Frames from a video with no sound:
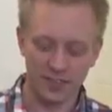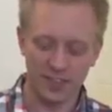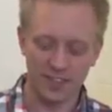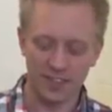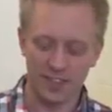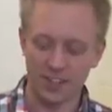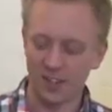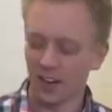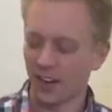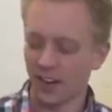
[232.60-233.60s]
effects of this
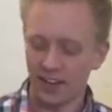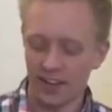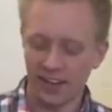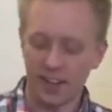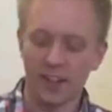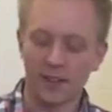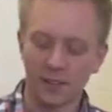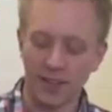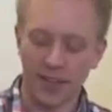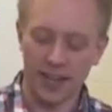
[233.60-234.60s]
guitar, it